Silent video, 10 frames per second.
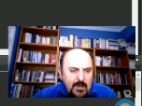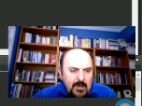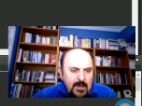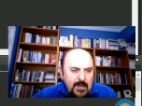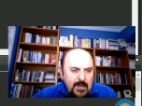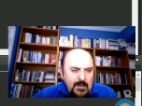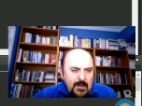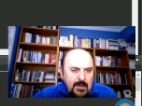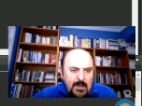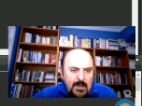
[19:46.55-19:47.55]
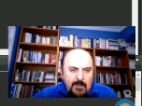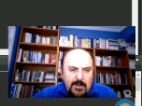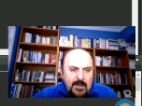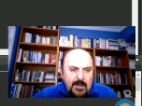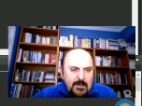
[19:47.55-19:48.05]
And when
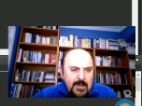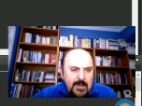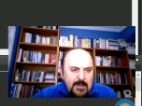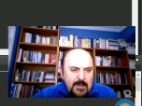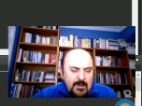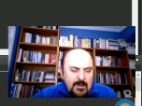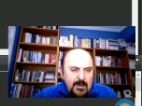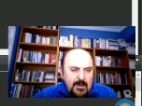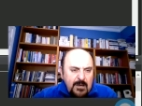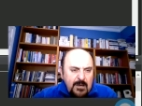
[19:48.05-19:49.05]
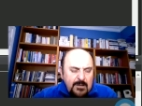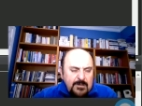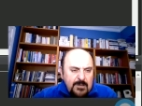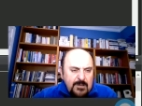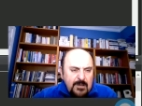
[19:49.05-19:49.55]
I get this
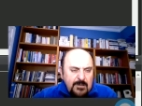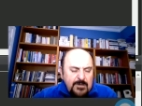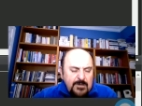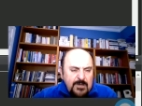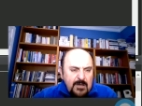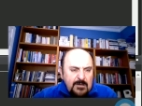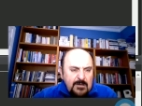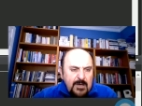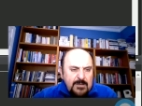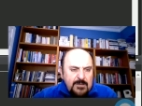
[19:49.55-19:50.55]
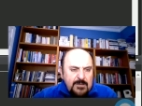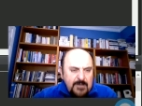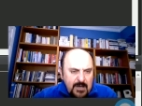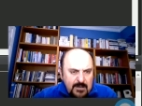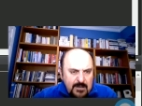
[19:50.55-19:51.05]
result as
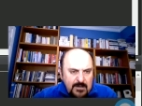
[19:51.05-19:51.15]
assigned